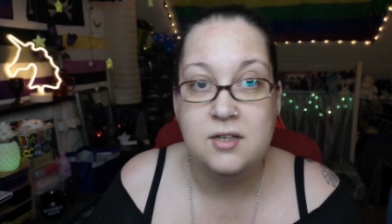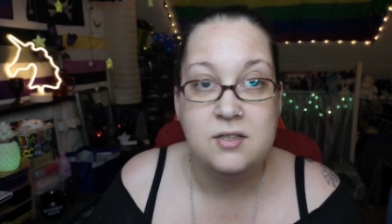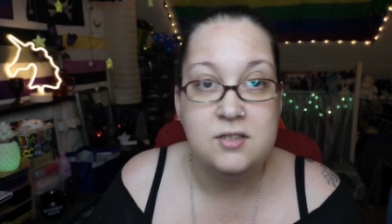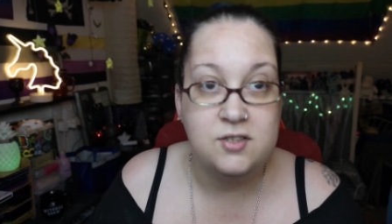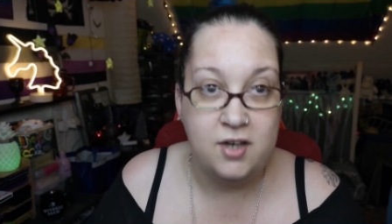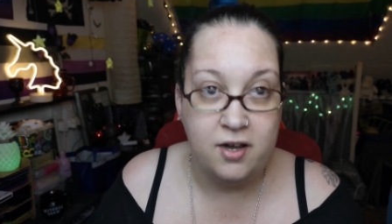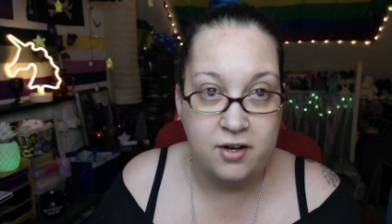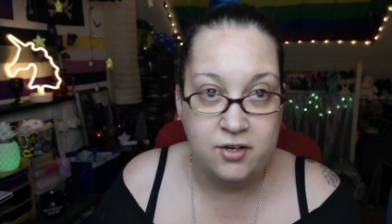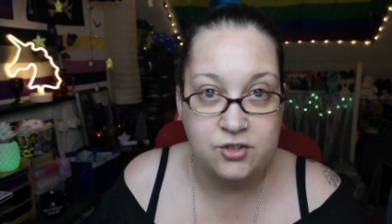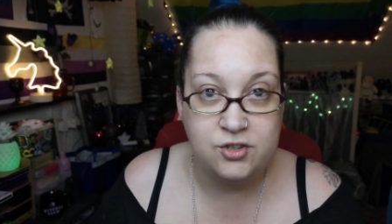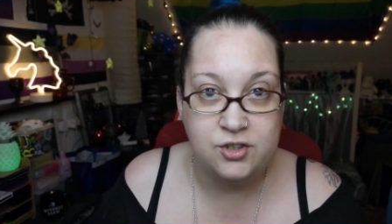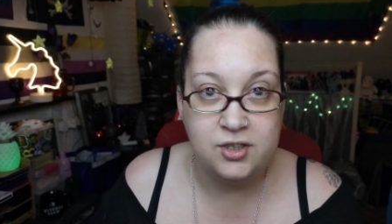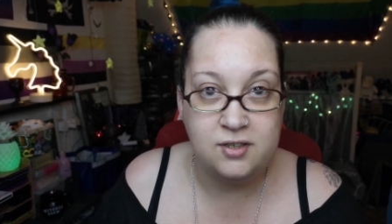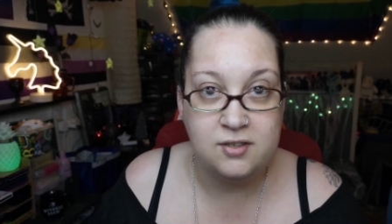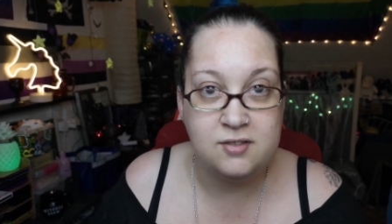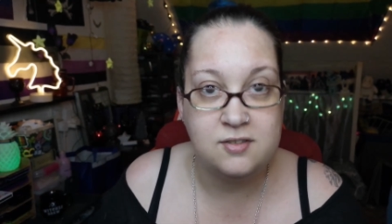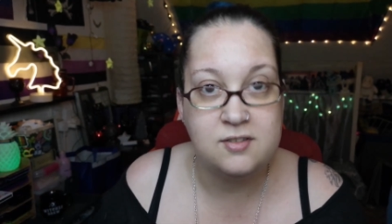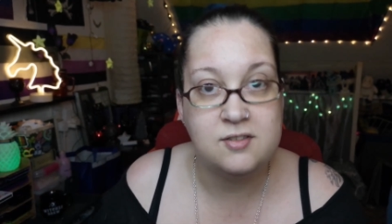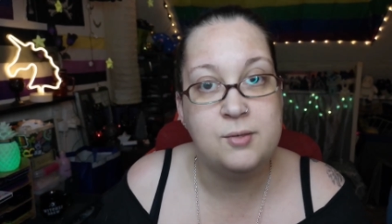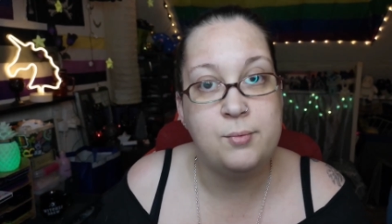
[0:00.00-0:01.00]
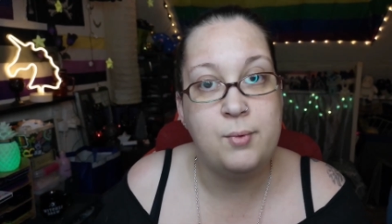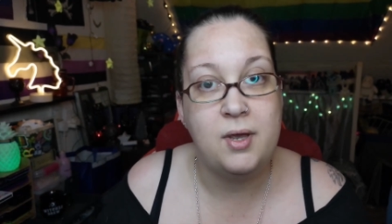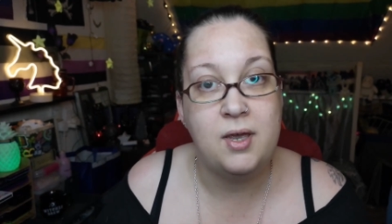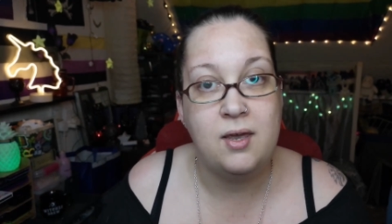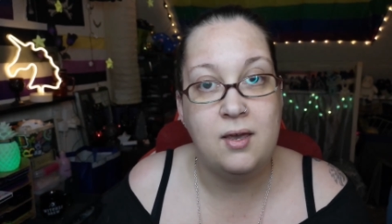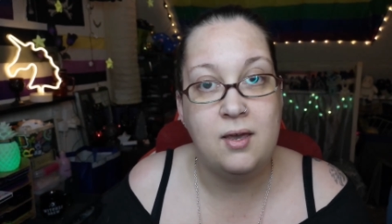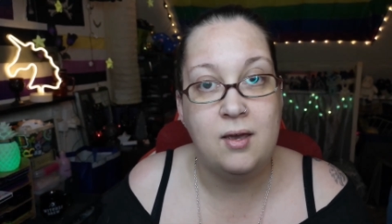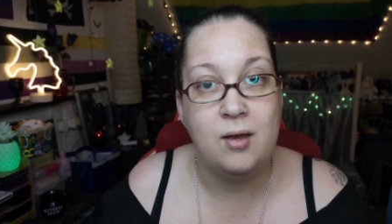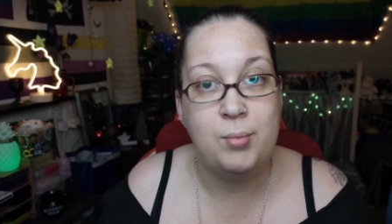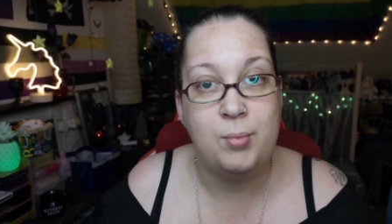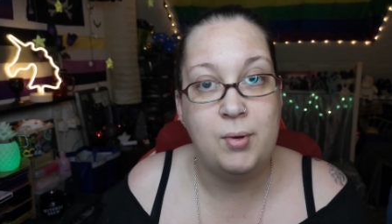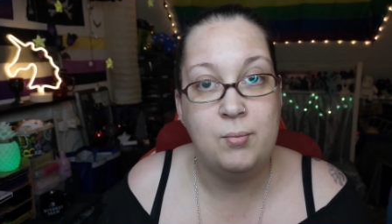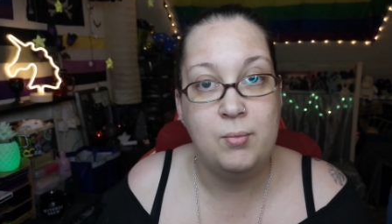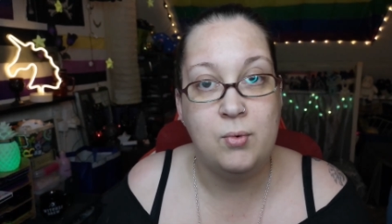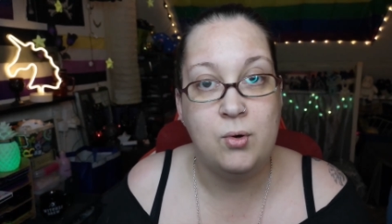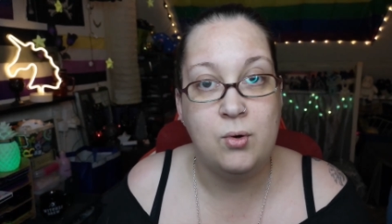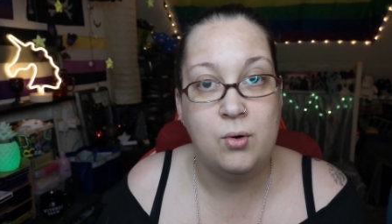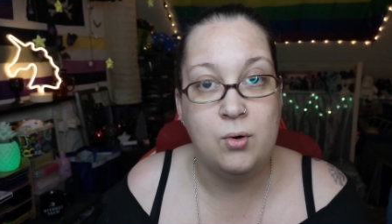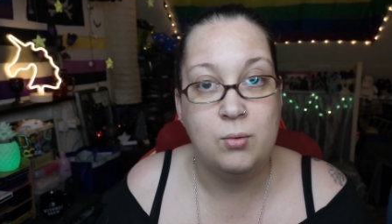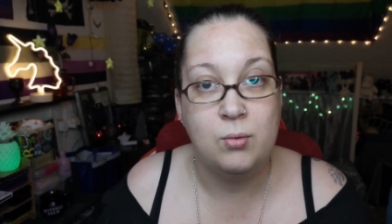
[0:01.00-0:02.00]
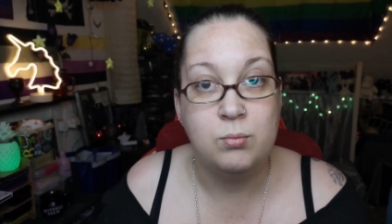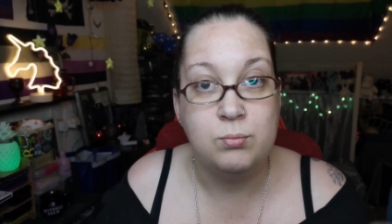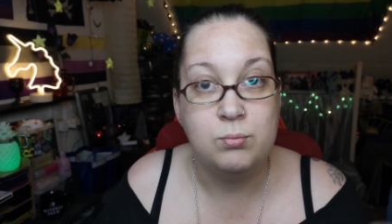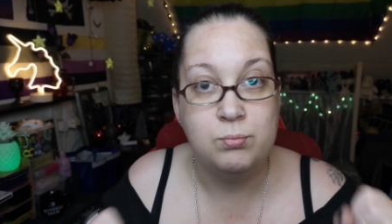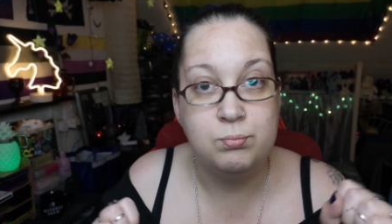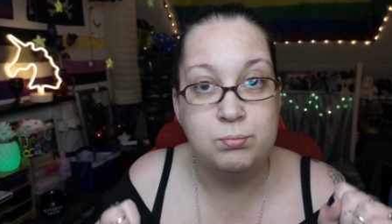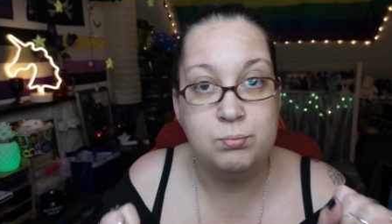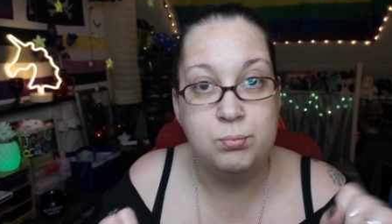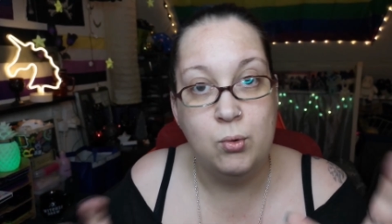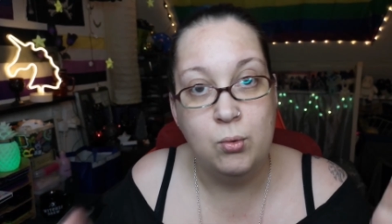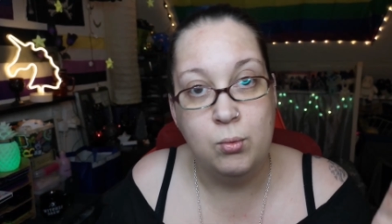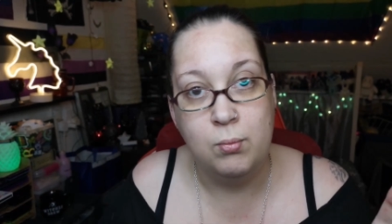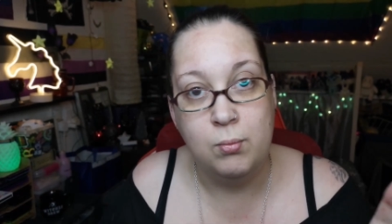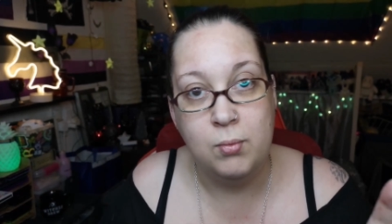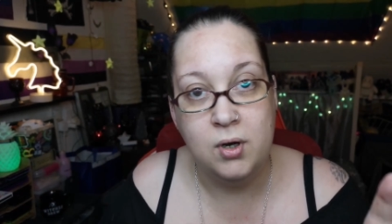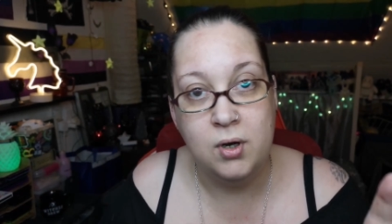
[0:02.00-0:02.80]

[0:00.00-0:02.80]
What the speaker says: touches to make it a bit more boom.